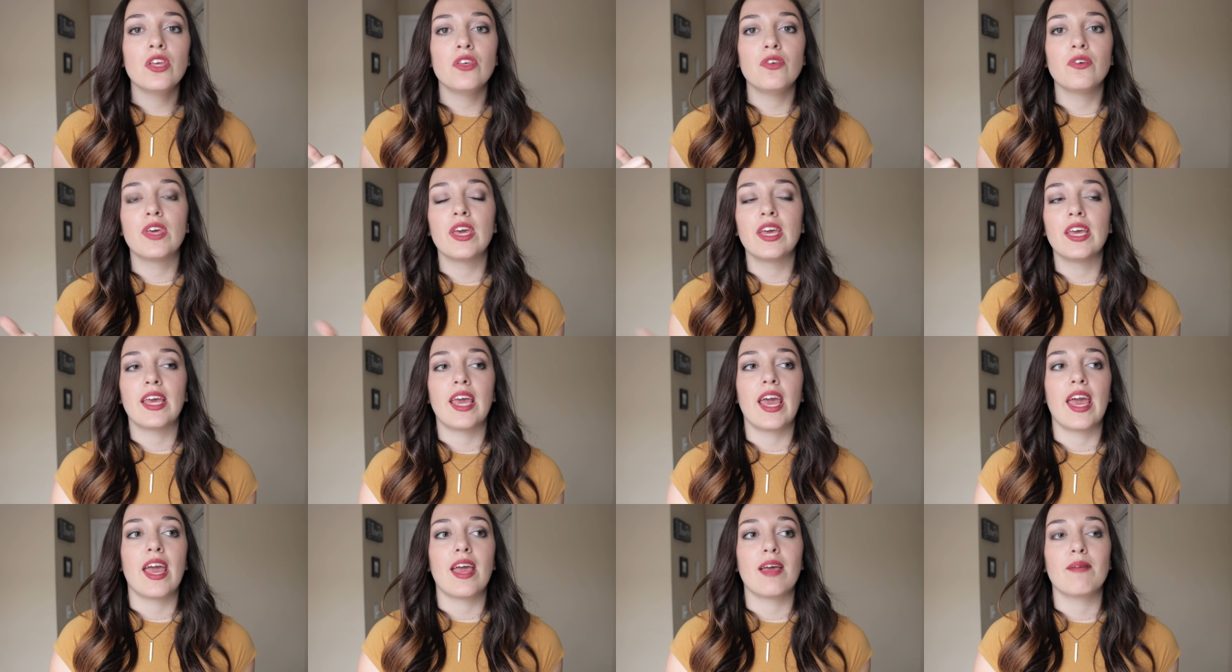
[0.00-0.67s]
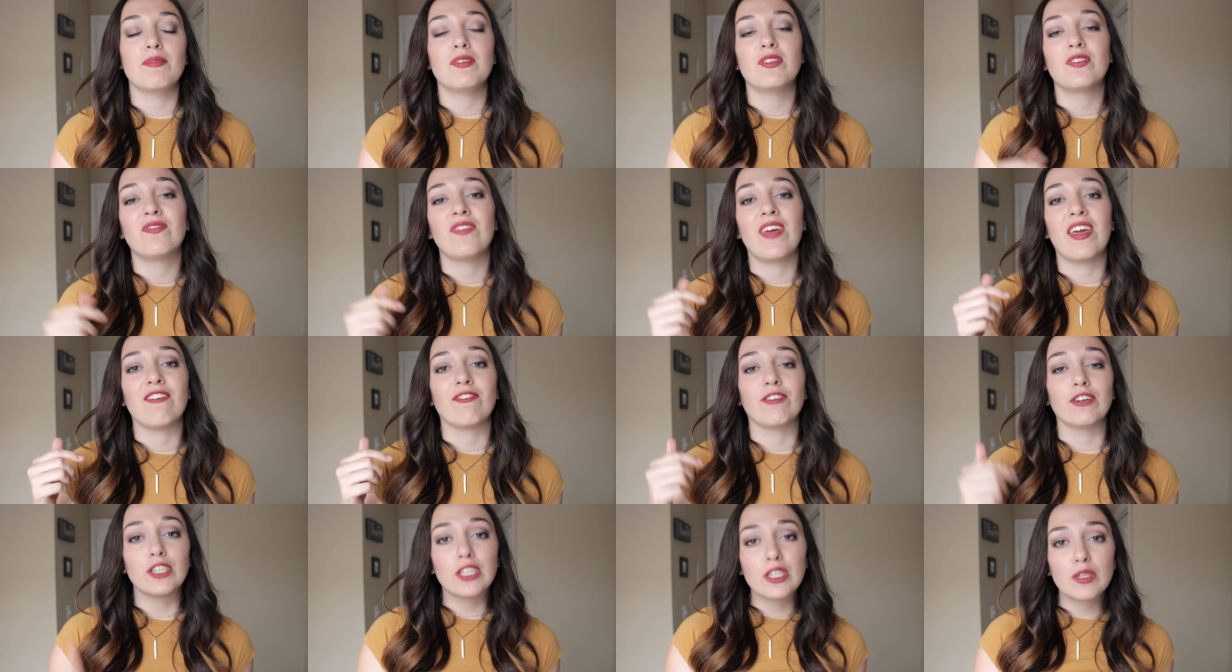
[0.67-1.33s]
You can get him his
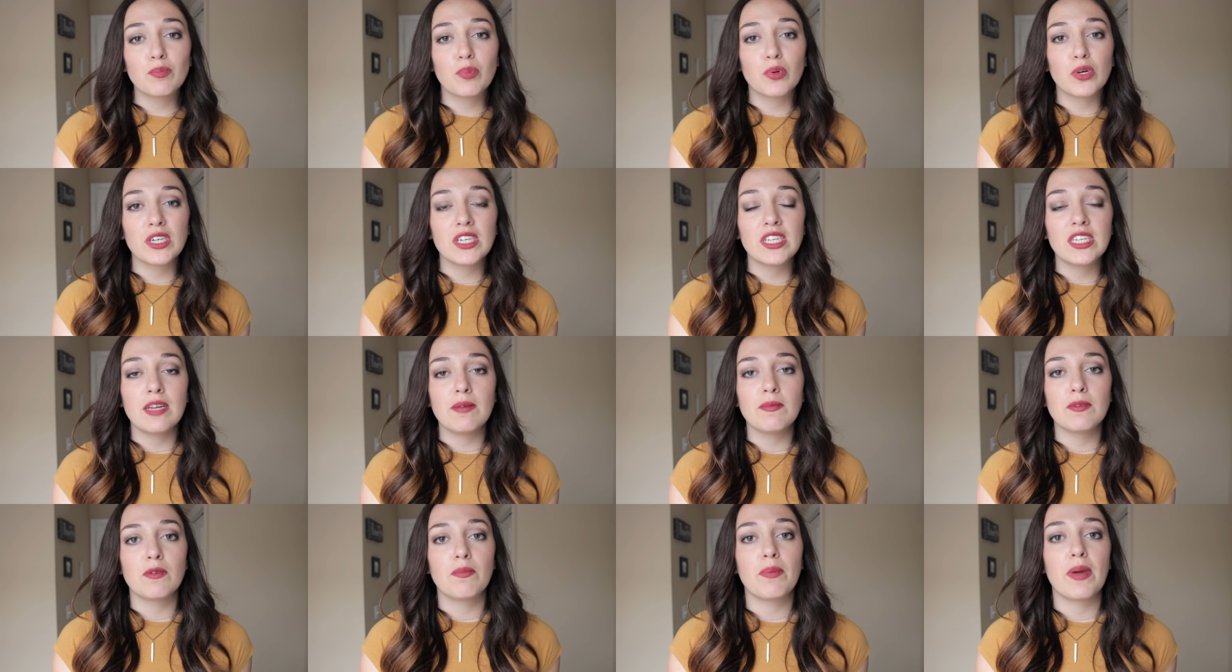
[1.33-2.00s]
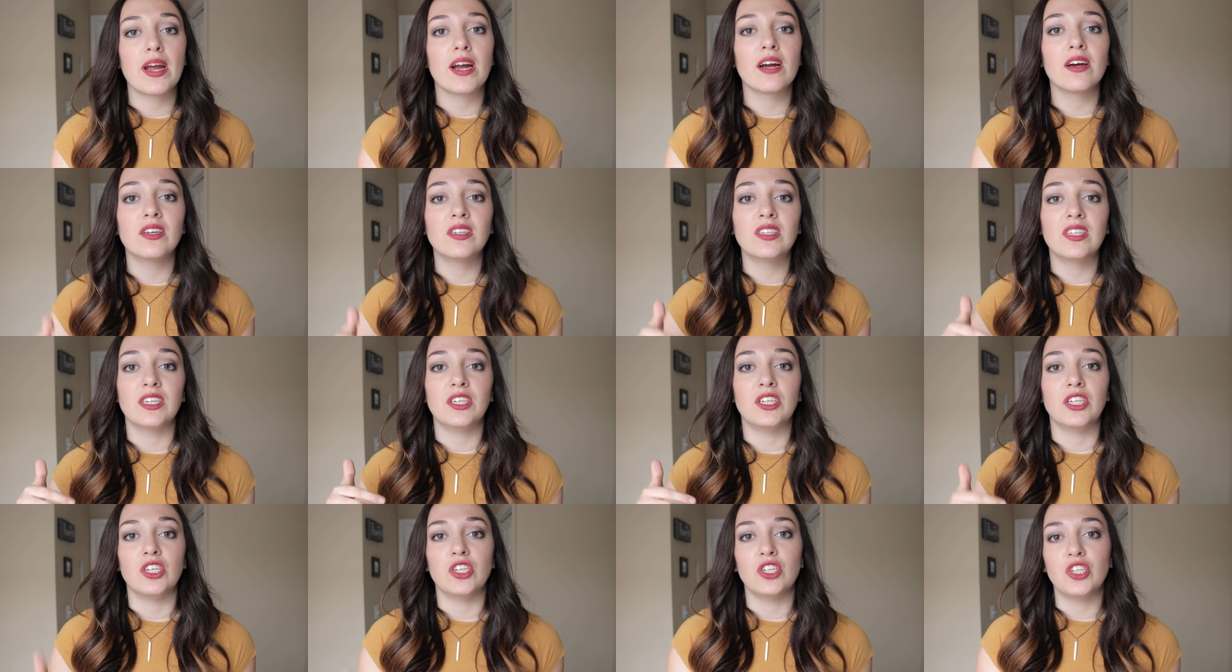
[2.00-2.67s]
favorite sports teams apparel,
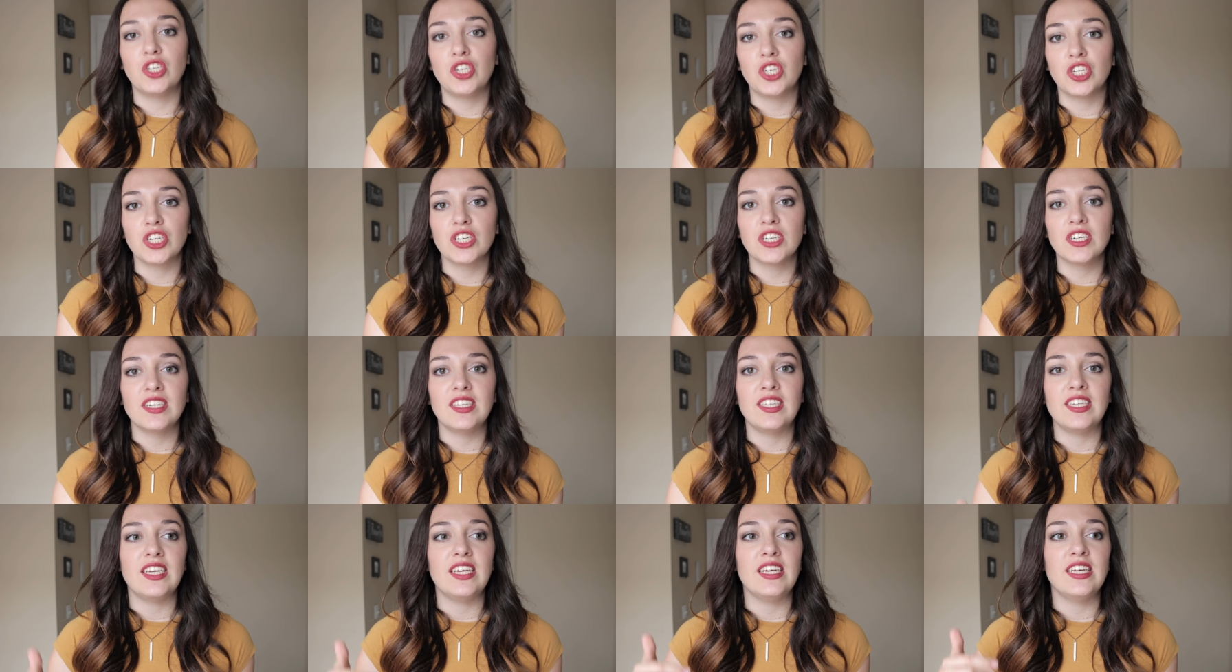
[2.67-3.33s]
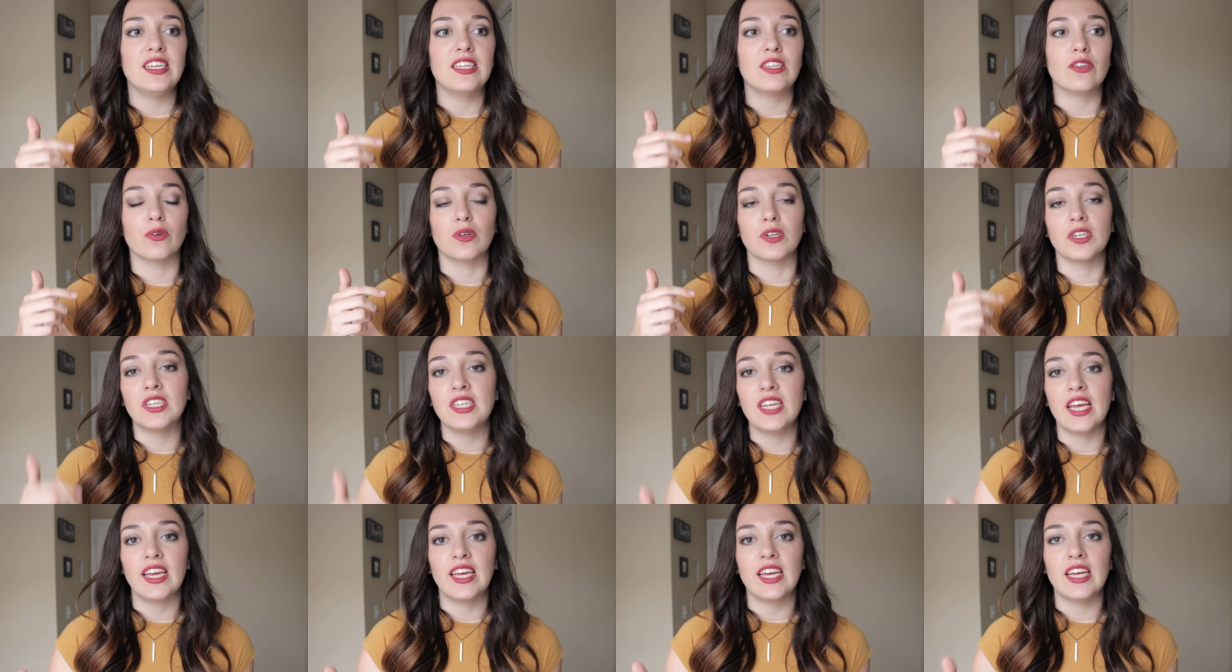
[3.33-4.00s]
such as jerseys or
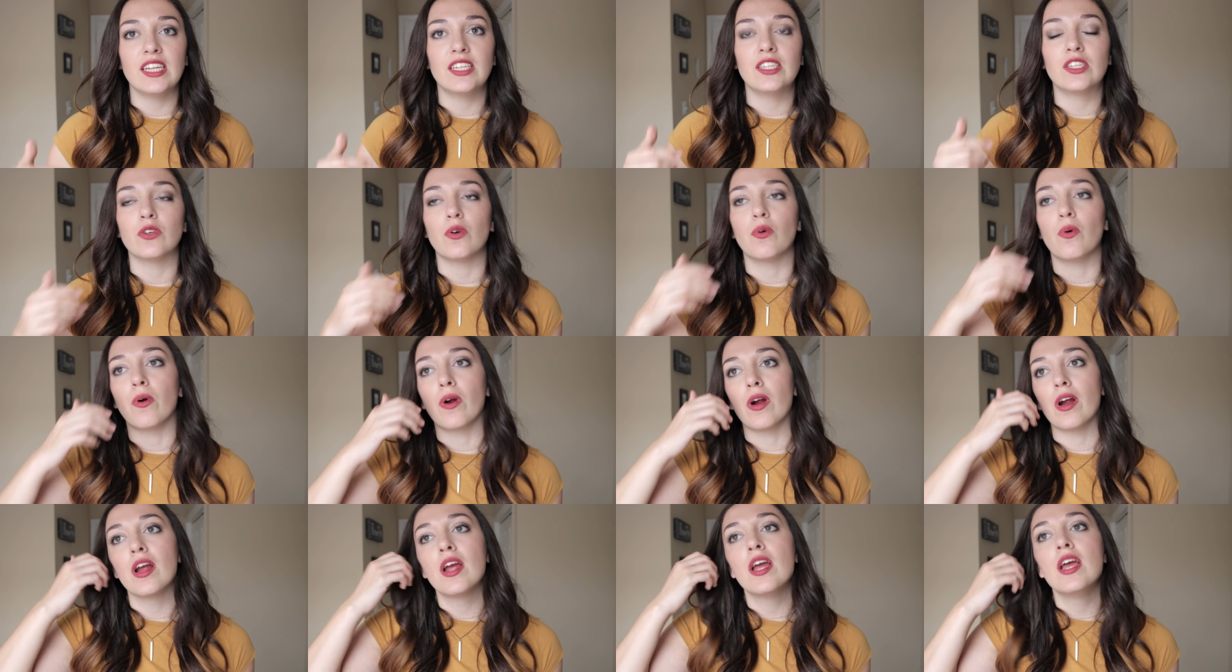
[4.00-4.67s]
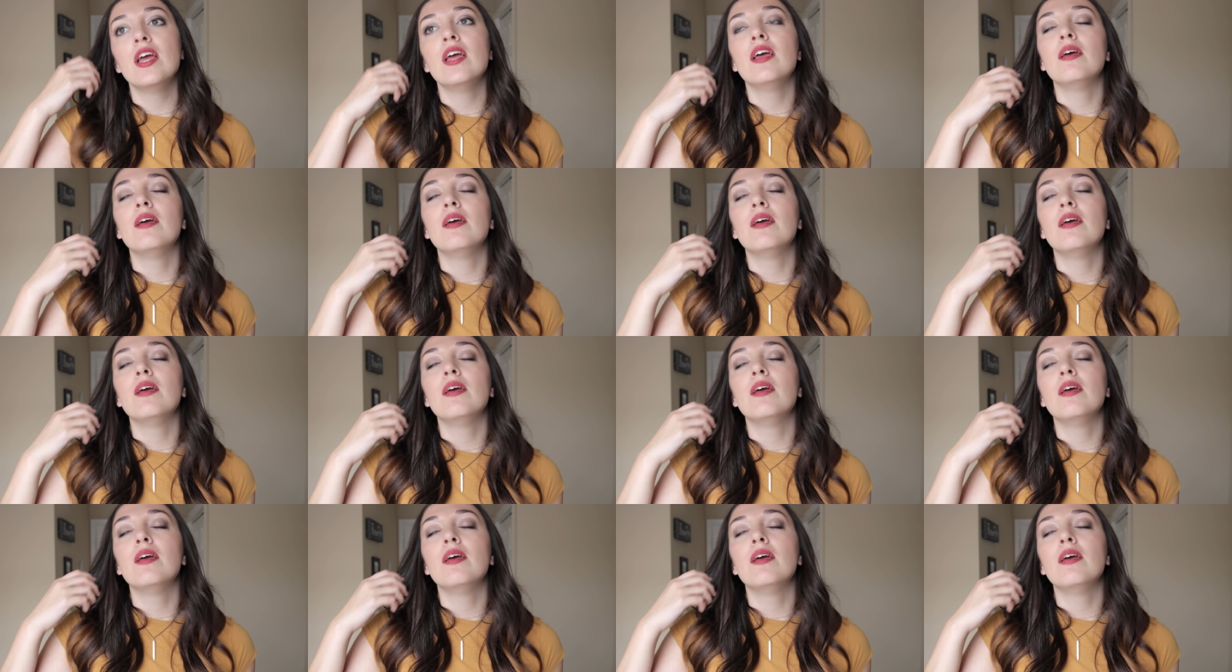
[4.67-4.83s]
tickets or